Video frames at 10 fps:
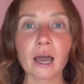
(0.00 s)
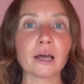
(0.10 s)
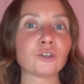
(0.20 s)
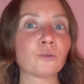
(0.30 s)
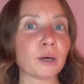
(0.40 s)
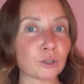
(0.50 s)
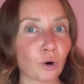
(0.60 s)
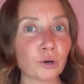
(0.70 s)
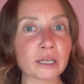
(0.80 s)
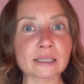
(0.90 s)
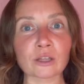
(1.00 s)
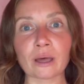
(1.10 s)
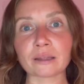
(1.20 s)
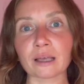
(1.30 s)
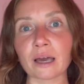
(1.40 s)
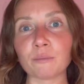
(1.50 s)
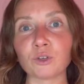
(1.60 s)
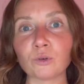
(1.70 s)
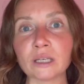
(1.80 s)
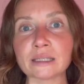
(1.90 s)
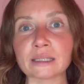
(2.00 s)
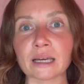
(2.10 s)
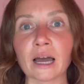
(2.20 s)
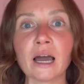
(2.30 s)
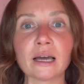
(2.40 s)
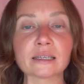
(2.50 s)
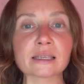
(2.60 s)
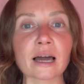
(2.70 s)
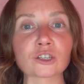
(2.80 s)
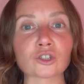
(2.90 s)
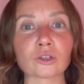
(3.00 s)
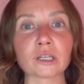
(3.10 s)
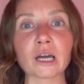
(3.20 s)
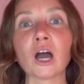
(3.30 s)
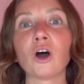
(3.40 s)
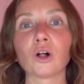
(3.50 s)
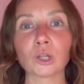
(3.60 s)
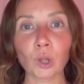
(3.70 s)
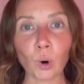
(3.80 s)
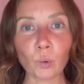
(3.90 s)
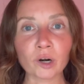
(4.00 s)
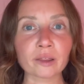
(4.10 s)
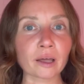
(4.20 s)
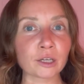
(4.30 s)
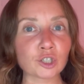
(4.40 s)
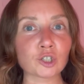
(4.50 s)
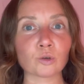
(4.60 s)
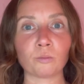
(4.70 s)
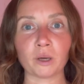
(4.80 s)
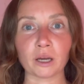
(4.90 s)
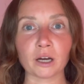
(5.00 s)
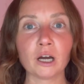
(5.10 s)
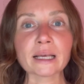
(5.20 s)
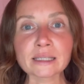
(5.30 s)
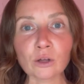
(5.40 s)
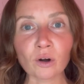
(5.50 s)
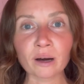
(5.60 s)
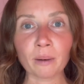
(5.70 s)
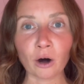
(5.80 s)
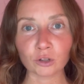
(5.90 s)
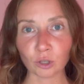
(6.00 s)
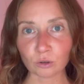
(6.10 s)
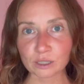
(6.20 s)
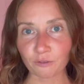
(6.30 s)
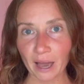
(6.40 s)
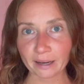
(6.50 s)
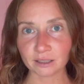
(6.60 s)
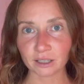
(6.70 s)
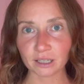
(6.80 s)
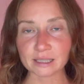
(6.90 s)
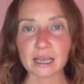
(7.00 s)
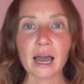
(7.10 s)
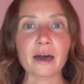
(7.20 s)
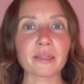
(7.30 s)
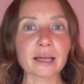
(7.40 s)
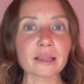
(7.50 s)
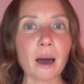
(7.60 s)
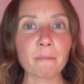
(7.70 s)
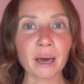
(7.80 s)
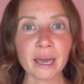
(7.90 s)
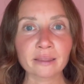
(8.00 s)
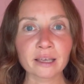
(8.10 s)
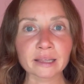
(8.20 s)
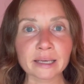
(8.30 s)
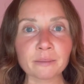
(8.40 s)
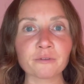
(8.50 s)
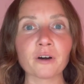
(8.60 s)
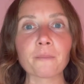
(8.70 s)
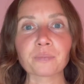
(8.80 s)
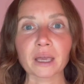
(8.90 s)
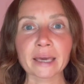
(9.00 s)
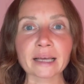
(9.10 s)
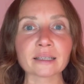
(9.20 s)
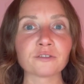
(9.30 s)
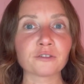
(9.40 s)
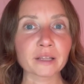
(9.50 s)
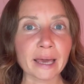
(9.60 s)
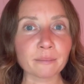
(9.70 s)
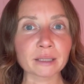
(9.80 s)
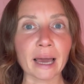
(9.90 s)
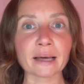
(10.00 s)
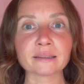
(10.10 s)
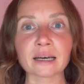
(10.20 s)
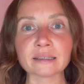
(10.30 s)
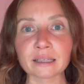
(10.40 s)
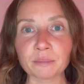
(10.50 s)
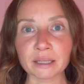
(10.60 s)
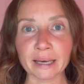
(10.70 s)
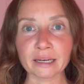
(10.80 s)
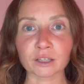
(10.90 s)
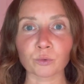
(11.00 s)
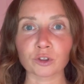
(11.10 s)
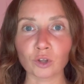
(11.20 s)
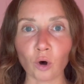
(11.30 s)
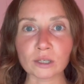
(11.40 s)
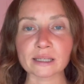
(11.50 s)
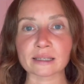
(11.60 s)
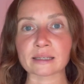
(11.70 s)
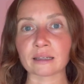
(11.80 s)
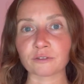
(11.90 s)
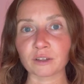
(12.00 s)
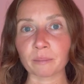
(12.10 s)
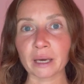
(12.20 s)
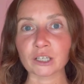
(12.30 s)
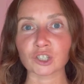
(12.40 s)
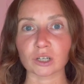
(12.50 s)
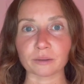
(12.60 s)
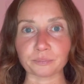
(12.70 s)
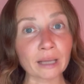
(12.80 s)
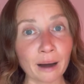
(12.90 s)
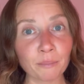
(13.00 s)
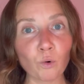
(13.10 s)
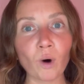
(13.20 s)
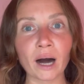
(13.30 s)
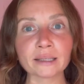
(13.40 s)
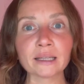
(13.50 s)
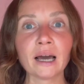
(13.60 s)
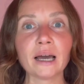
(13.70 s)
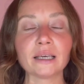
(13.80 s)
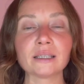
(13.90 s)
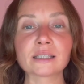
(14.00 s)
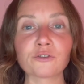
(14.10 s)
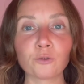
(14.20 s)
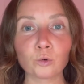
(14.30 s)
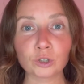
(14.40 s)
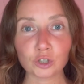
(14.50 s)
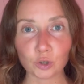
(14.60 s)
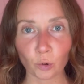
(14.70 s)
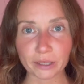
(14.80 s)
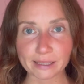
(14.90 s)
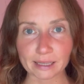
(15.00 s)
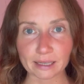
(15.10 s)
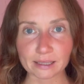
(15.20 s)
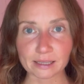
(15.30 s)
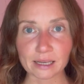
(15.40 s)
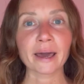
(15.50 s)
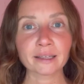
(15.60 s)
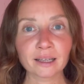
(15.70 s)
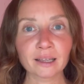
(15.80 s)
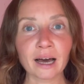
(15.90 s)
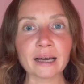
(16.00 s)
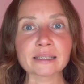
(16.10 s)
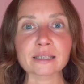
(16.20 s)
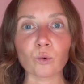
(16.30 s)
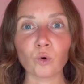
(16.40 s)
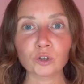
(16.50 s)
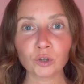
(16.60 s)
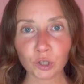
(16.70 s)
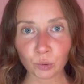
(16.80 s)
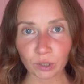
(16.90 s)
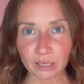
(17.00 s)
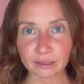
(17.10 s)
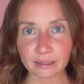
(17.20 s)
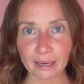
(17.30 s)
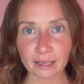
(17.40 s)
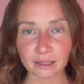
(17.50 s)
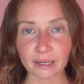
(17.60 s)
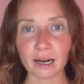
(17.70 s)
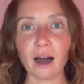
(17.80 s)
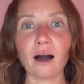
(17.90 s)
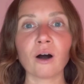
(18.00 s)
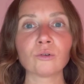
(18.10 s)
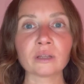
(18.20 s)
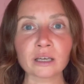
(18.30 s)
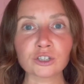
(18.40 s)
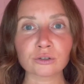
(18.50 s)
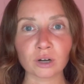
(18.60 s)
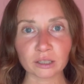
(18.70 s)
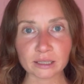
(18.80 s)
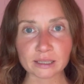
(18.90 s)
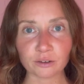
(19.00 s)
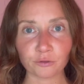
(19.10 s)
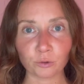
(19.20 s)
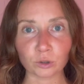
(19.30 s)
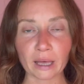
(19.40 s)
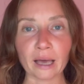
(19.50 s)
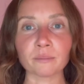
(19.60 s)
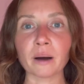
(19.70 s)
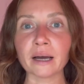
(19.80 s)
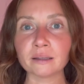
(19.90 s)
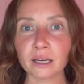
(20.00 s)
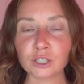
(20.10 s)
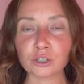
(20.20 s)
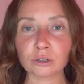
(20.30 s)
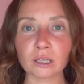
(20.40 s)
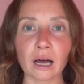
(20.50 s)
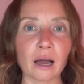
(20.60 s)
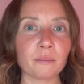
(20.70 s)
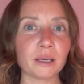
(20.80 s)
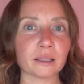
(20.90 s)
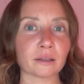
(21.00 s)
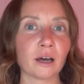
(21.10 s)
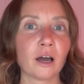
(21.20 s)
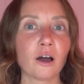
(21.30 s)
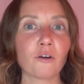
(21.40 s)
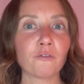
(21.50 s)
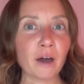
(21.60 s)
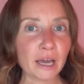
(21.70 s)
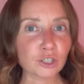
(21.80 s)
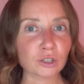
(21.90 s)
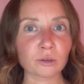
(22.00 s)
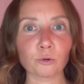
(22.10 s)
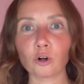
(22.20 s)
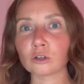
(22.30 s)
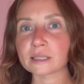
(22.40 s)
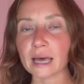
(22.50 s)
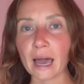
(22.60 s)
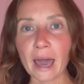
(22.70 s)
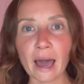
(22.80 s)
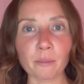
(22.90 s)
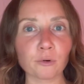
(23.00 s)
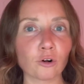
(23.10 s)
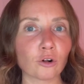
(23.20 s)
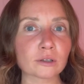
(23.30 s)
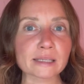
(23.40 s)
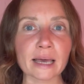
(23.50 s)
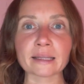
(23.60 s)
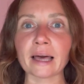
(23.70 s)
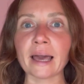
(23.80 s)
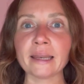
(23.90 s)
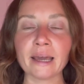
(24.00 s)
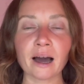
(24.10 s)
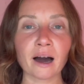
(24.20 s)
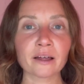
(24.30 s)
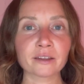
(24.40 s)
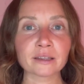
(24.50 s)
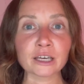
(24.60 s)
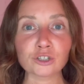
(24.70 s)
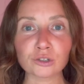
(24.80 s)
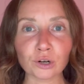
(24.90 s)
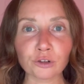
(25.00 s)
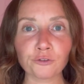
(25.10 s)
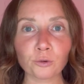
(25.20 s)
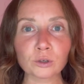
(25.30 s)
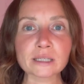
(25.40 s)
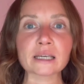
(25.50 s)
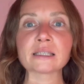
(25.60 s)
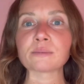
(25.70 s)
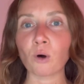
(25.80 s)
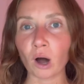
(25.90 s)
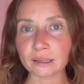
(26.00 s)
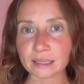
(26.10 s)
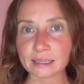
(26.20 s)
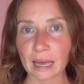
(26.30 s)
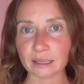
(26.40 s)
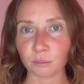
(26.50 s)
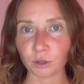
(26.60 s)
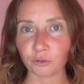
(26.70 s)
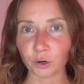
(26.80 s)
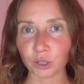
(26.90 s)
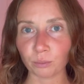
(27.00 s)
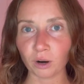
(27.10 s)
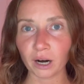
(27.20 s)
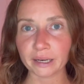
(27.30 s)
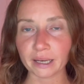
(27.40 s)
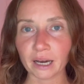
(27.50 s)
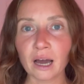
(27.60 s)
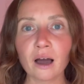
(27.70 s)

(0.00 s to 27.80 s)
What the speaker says: And you may notice that immunity is actually lower than it should be. Let's talk about those factors that make the lymph get inflamed and contaminated with toxins and inflammation. So number one, it's food choices. Analyze what do you eat daily, how natural is your food, and by natural I mean vegetables, apples, and any other natural foods. It's more understandable for your body.